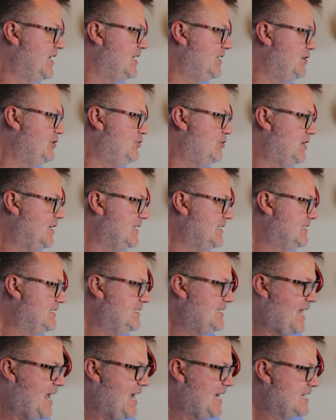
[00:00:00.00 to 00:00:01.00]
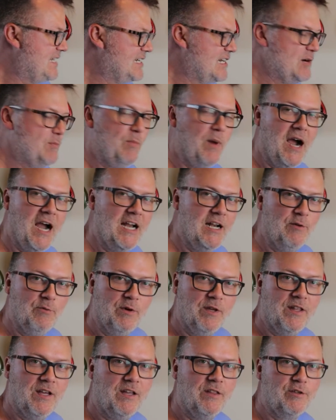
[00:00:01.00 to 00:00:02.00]
You can stack it, combine it
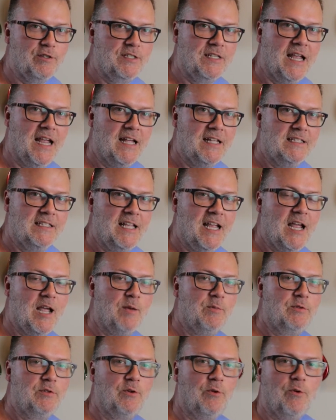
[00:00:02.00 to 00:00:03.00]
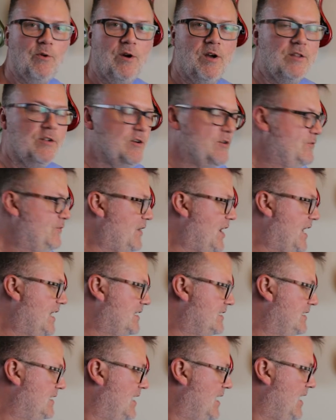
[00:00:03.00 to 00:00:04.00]
with other SansAmps or other
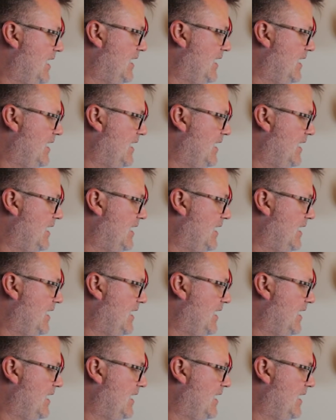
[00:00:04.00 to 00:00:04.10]
effects.